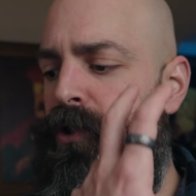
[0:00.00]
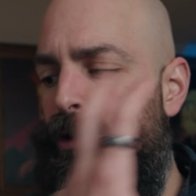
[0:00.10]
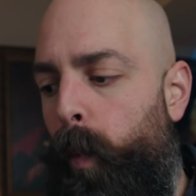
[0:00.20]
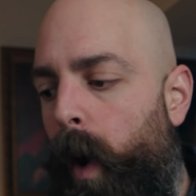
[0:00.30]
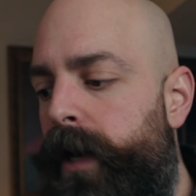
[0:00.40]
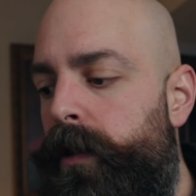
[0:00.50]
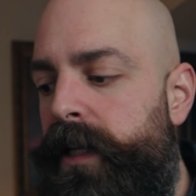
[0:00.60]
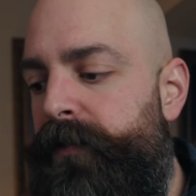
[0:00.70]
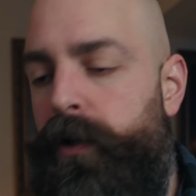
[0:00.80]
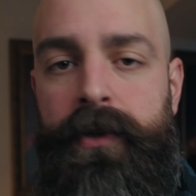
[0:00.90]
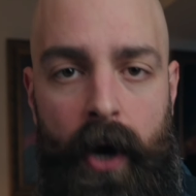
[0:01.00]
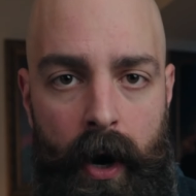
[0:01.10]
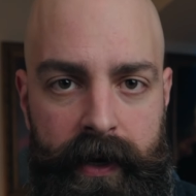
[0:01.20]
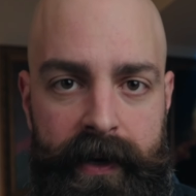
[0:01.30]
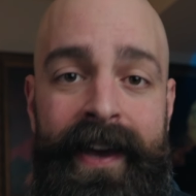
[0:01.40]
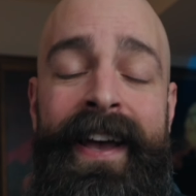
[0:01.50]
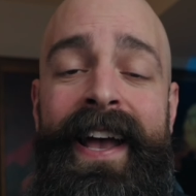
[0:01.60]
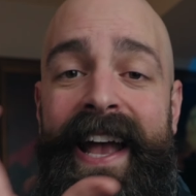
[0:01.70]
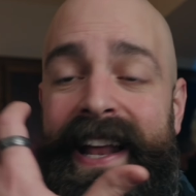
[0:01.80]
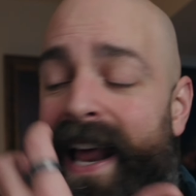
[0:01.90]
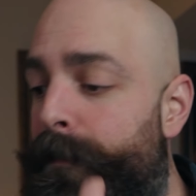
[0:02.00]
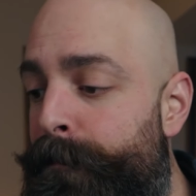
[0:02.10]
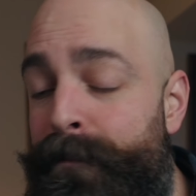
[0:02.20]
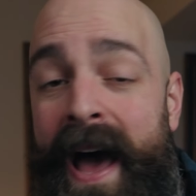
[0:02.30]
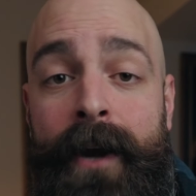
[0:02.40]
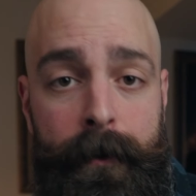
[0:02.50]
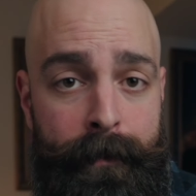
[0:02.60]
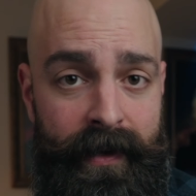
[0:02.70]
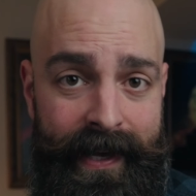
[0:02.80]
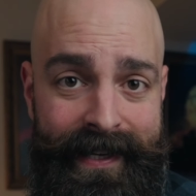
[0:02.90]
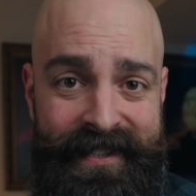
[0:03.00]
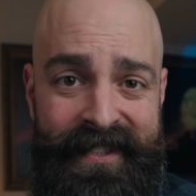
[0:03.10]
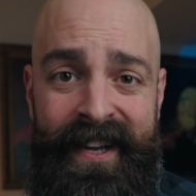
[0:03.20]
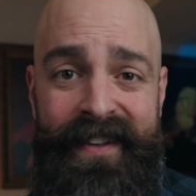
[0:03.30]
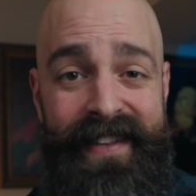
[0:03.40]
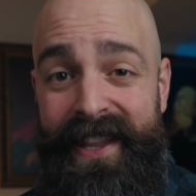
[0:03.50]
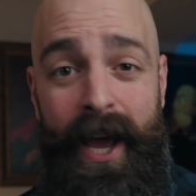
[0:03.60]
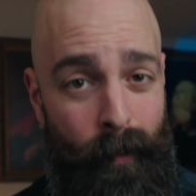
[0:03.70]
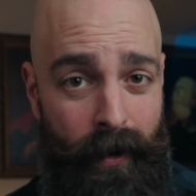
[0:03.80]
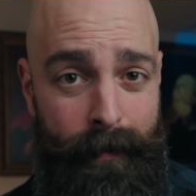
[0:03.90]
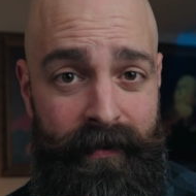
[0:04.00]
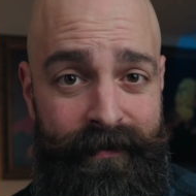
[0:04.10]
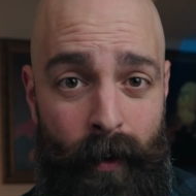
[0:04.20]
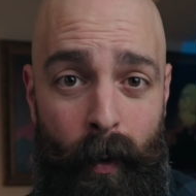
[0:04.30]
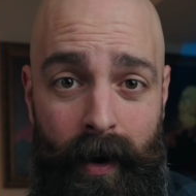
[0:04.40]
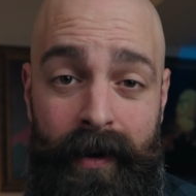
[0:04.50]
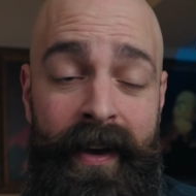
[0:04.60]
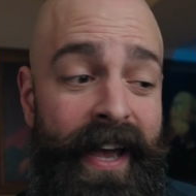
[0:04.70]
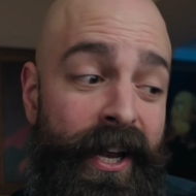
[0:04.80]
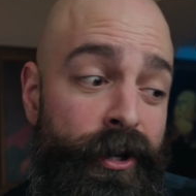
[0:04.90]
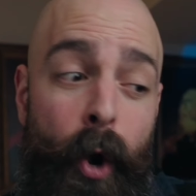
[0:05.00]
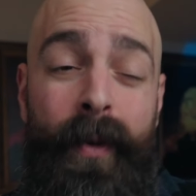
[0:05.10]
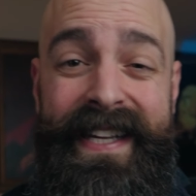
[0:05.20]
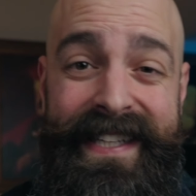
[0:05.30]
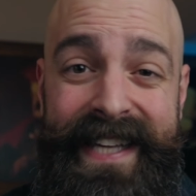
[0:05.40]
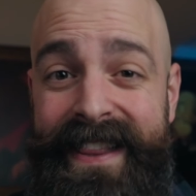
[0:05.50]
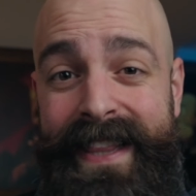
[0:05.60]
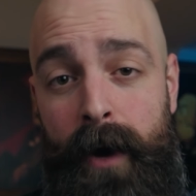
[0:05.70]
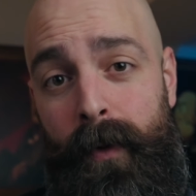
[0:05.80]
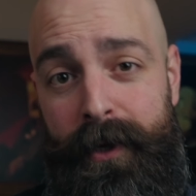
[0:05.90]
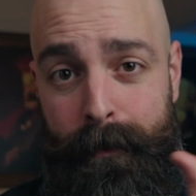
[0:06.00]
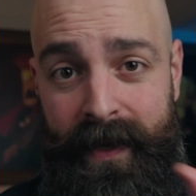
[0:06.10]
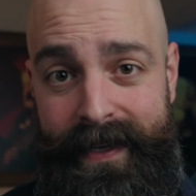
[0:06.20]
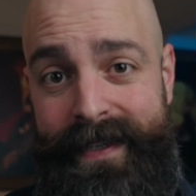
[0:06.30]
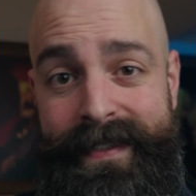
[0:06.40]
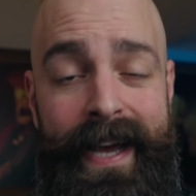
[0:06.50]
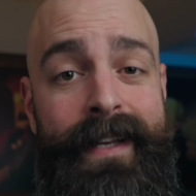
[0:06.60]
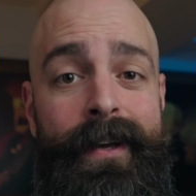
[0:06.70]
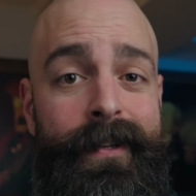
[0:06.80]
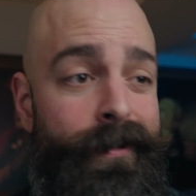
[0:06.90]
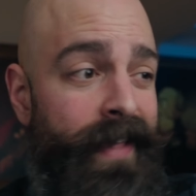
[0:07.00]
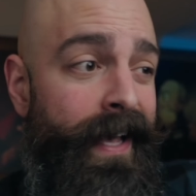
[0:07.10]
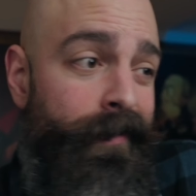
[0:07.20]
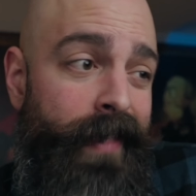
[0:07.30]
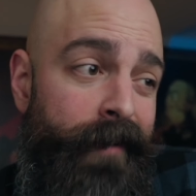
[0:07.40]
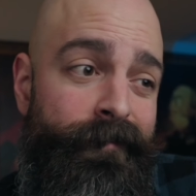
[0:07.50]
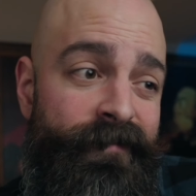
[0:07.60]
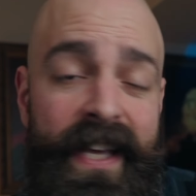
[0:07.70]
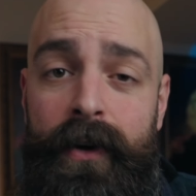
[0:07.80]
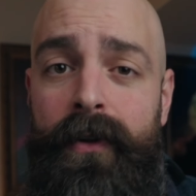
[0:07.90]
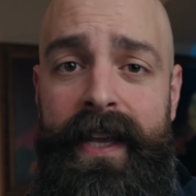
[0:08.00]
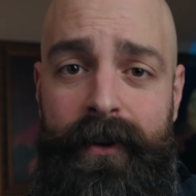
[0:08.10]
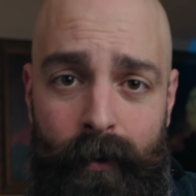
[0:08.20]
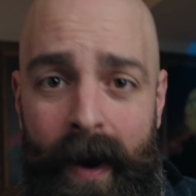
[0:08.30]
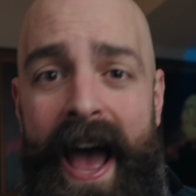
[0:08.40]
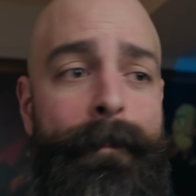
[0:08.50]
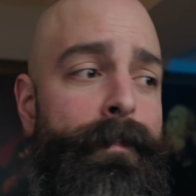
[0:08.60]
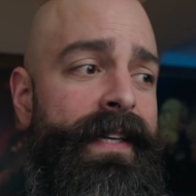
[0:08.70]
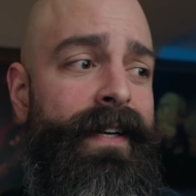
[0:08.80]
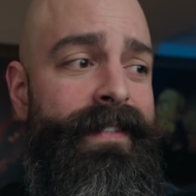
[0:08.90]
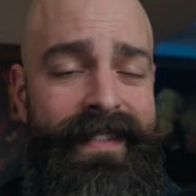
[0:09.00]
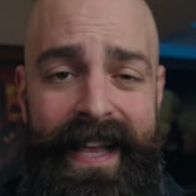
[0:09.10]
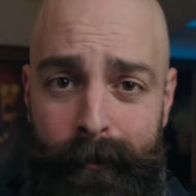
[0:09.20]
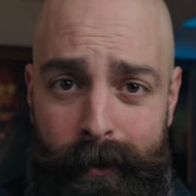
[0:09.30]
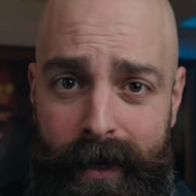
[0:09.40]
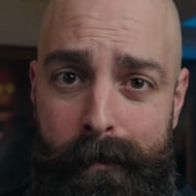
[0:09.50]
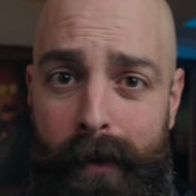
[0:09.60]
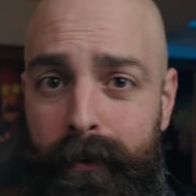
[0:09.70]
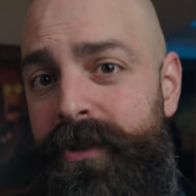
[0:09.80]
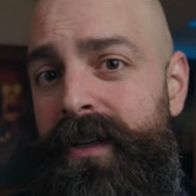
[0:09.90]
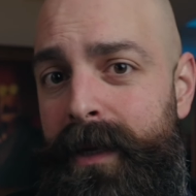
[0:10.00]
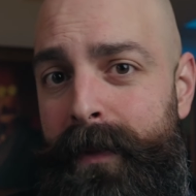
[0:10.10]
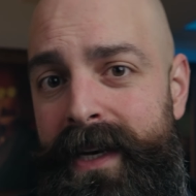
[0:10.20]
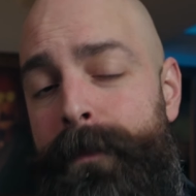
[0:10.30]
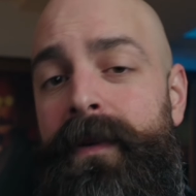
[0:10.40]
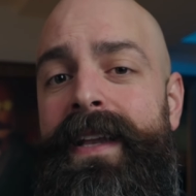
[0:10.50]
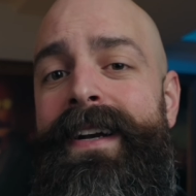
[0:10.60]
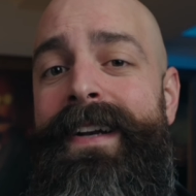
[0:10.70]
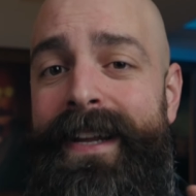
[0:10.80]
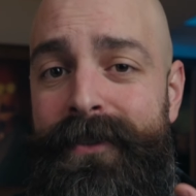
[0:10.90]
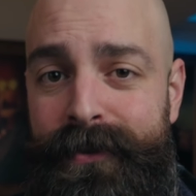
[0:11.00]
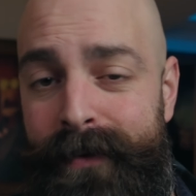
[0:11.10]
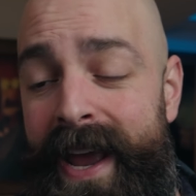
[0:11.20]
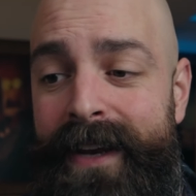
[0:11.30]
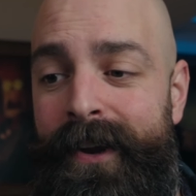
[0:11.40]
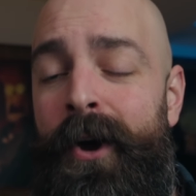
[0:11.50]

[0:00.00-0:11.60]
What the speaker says: You want to leave your target in a better place than they were before. And you don't get that while you're being a dick. They feel like crap because they were emotionally manipulated and drained.